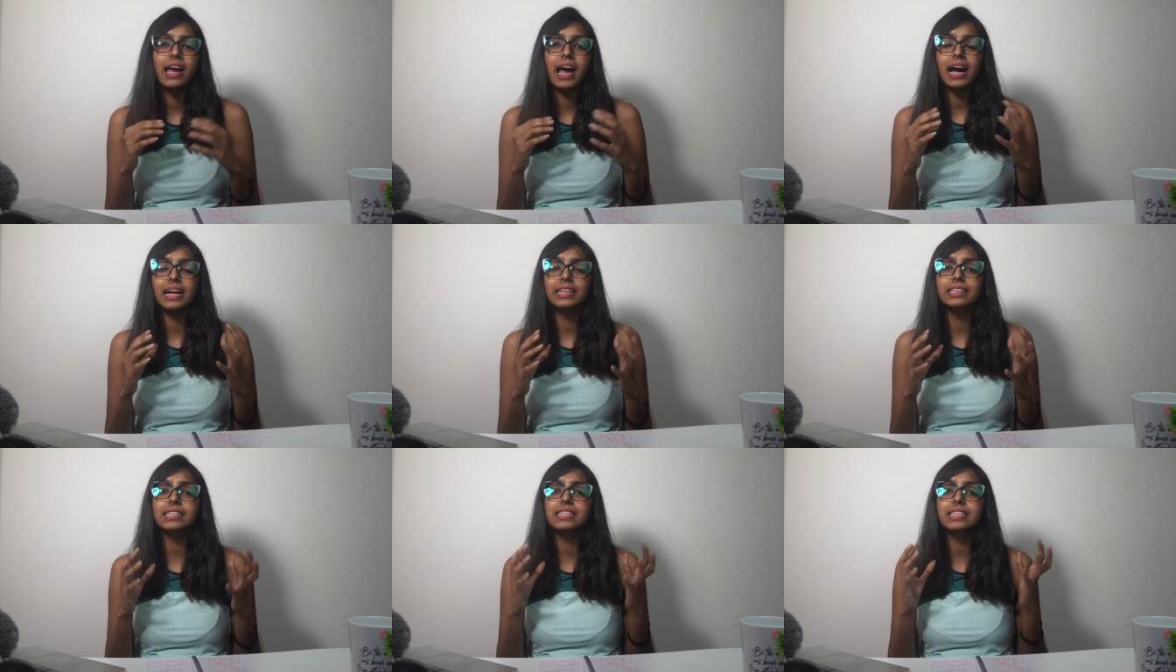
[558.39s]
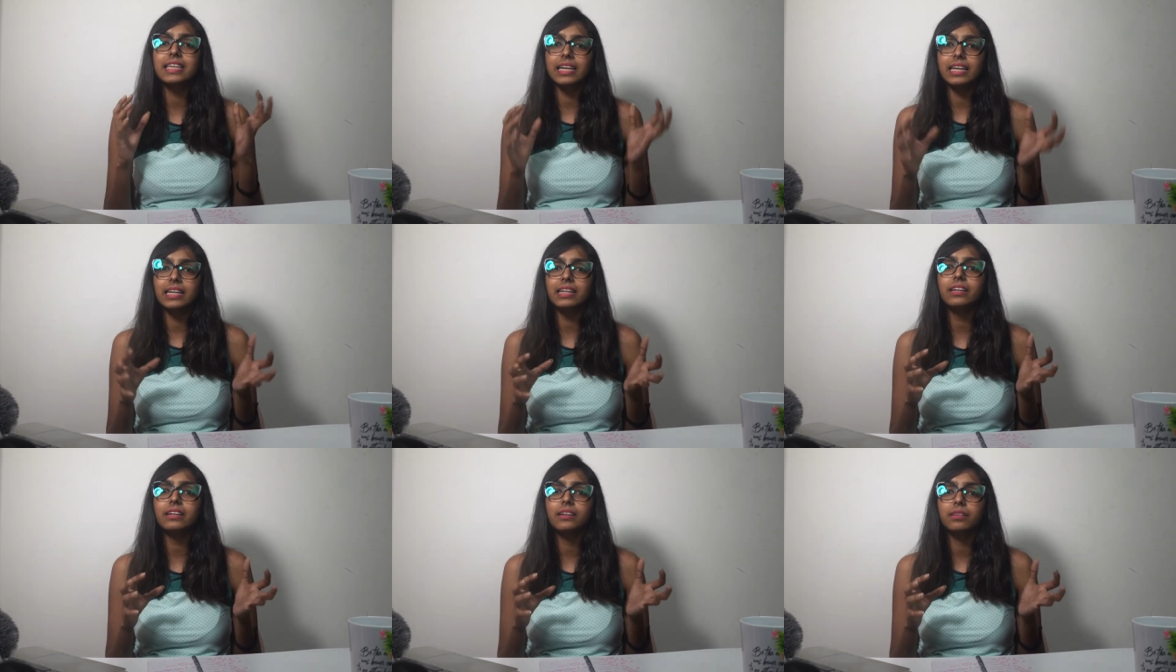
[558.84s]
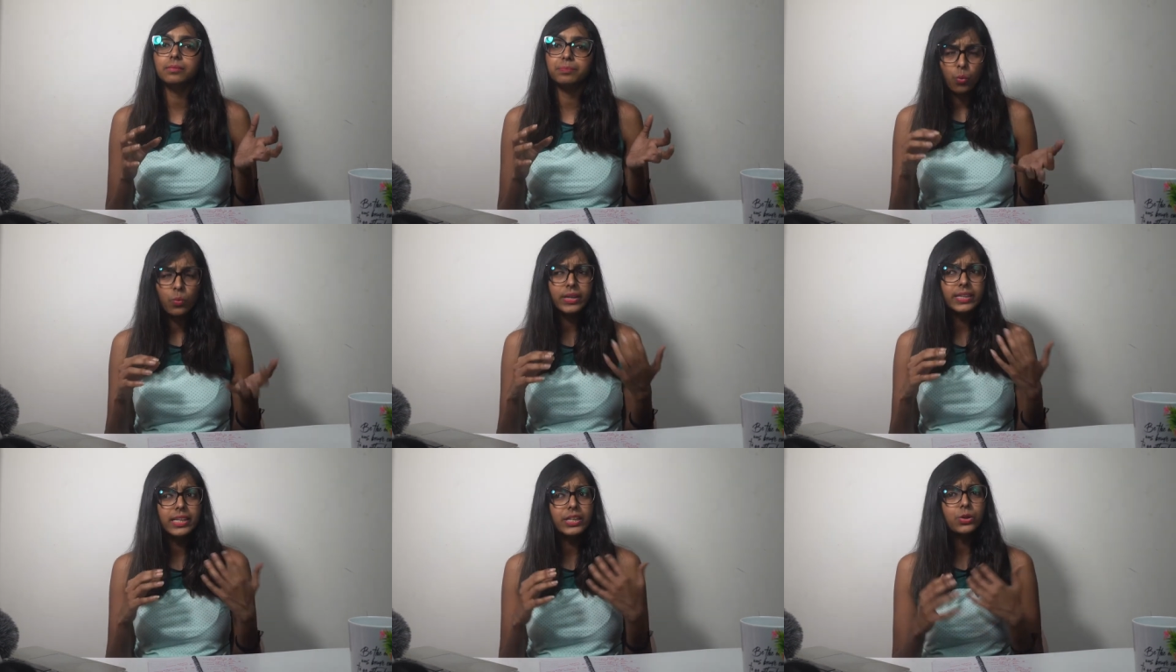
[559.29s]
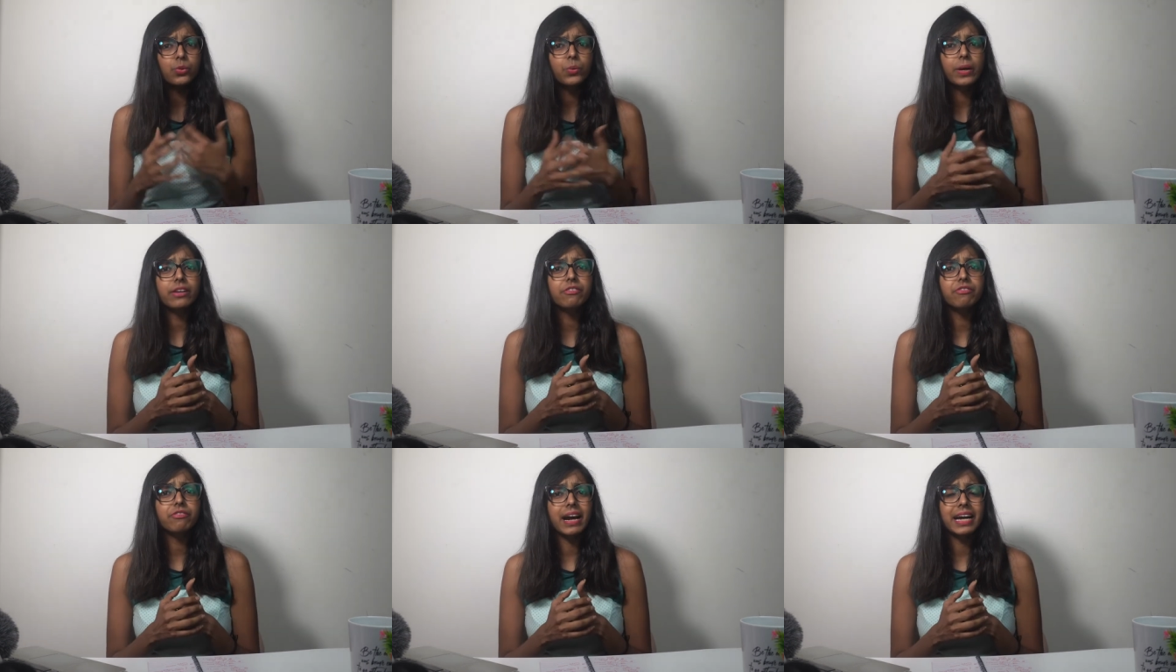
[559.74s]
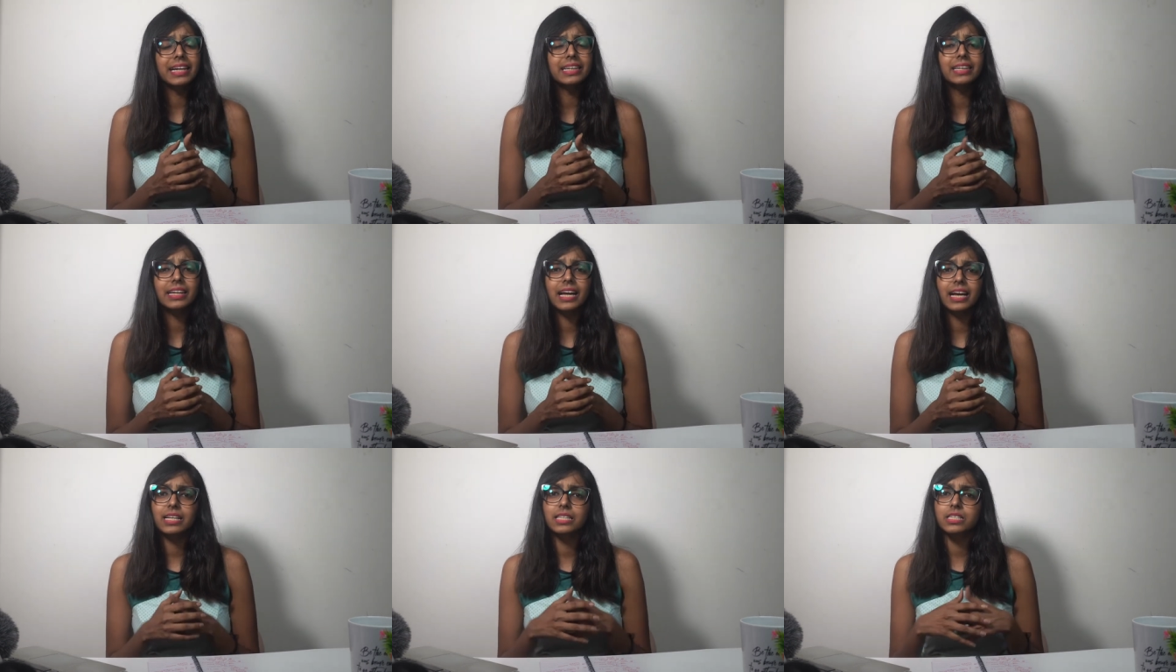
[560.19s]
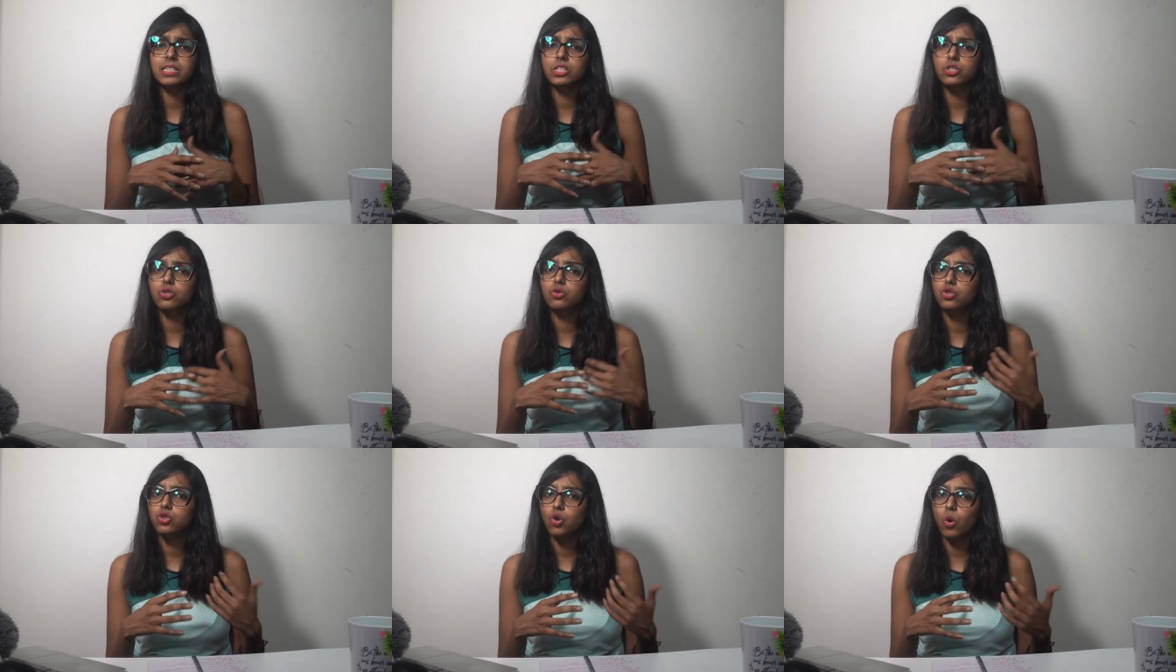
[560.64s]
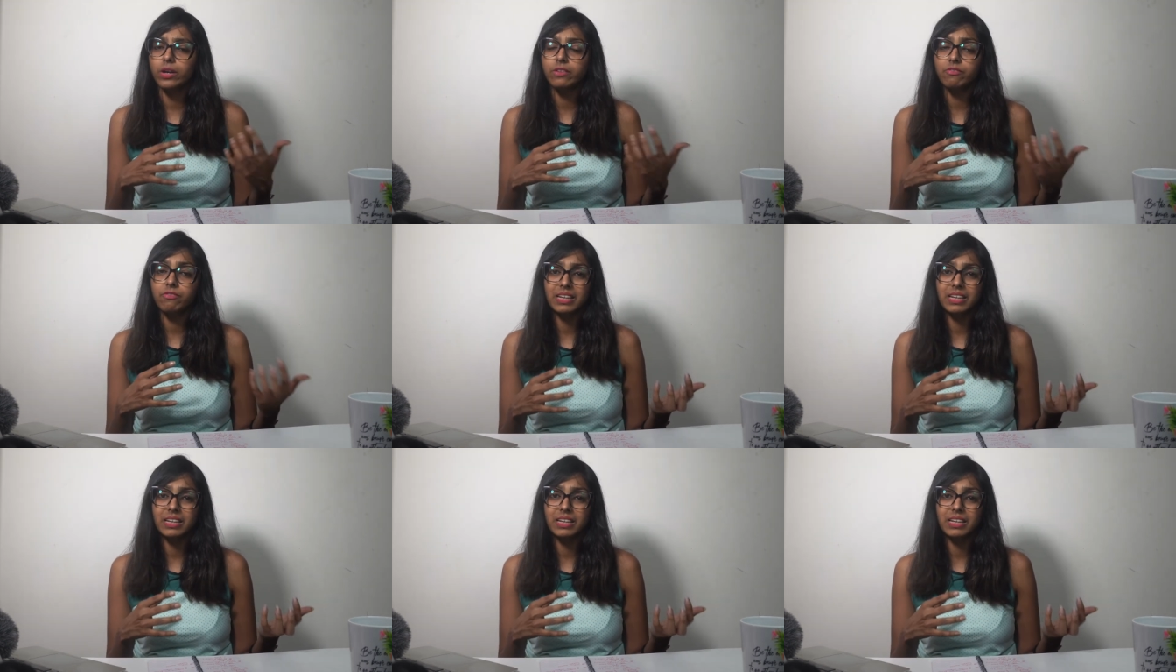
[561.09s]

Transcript: And the second way that you can find clients is to join